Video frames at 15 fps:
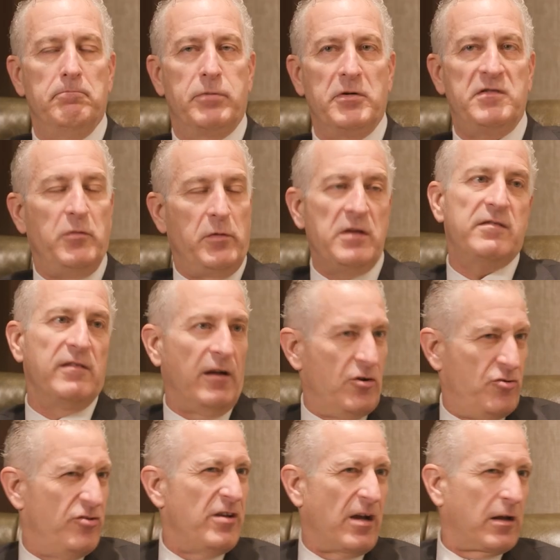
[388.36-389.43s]
Brazil is
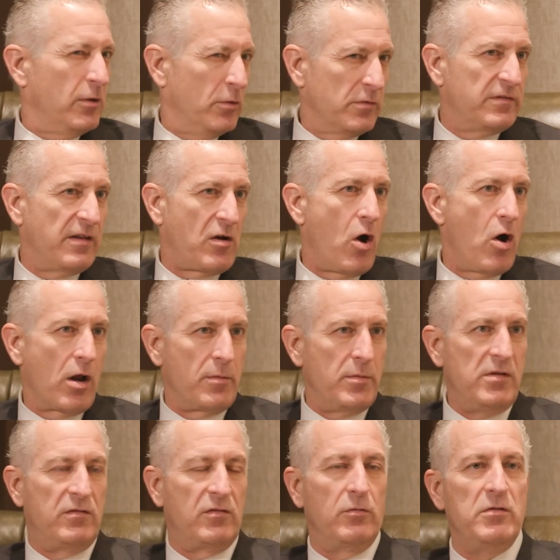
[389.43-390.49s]
largely a closed
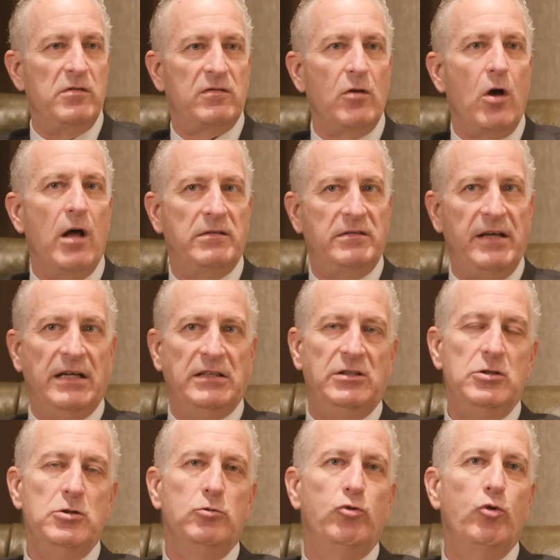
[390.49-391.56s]
economy, so it's not
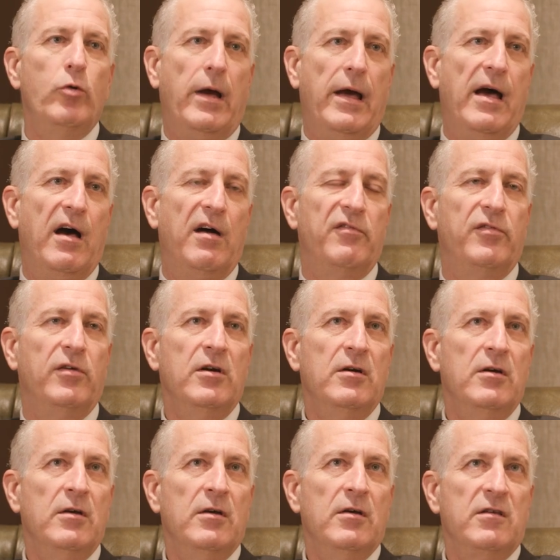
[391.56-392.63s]
that you do have
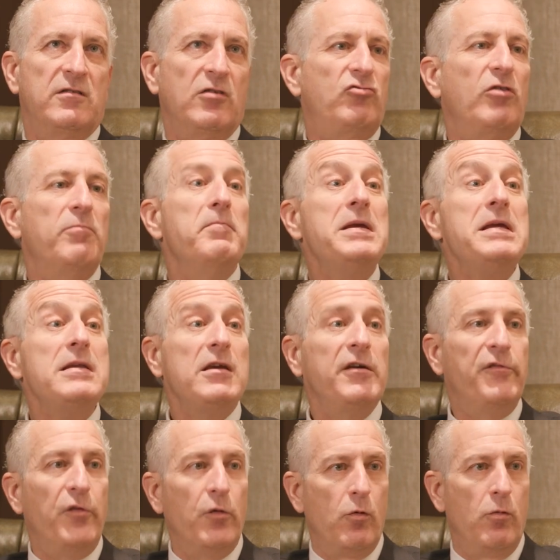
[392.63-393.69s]
such a
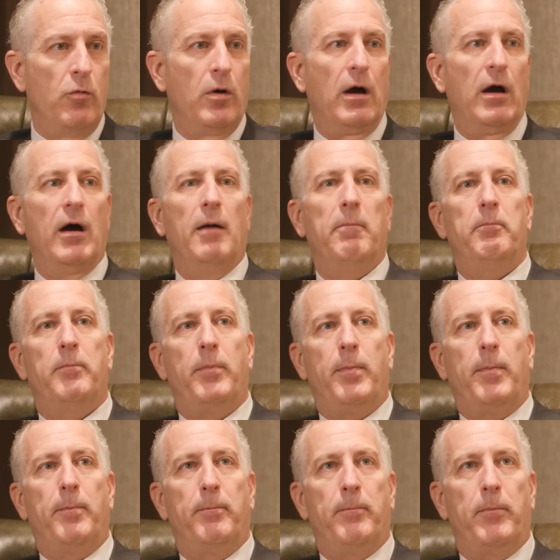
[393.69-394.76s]
meaningful
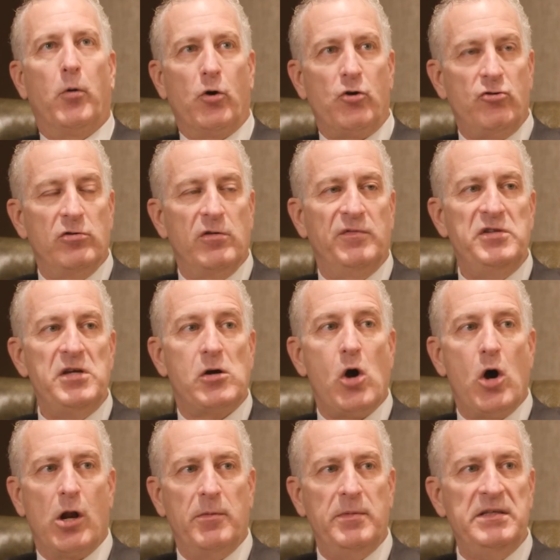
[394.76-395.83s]
portion of the
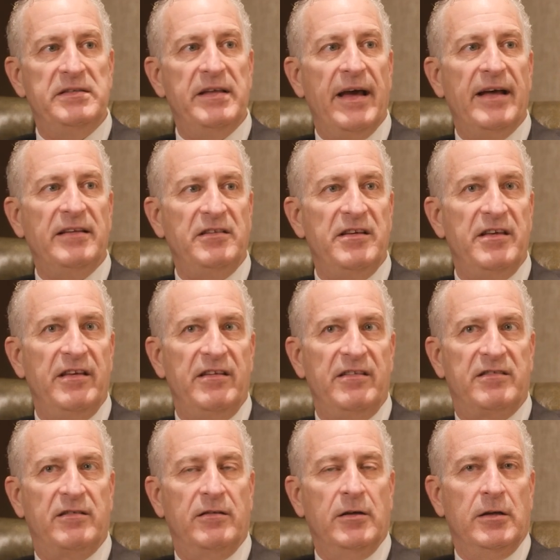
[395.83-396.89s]
economy that
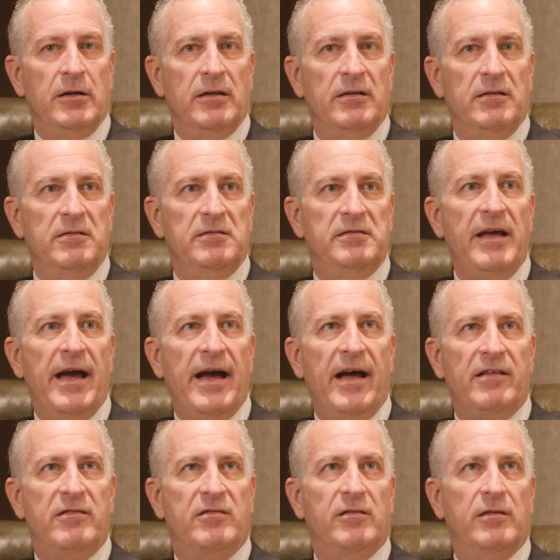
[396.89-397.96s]
is
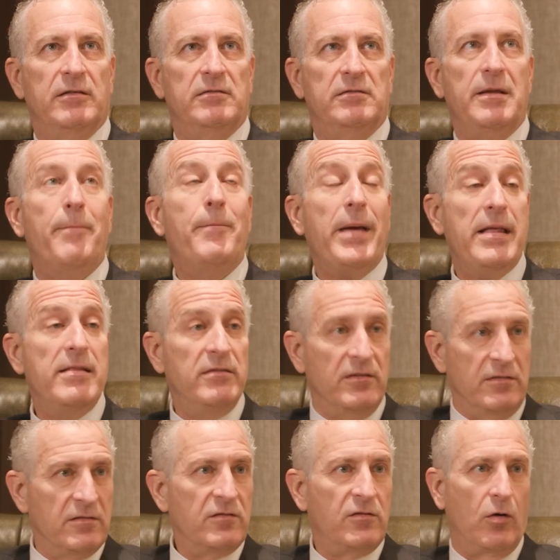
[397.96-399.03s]
that
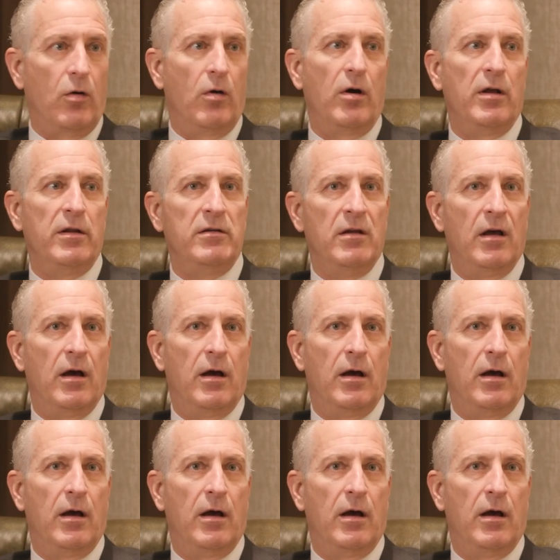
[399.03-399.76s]
dependent on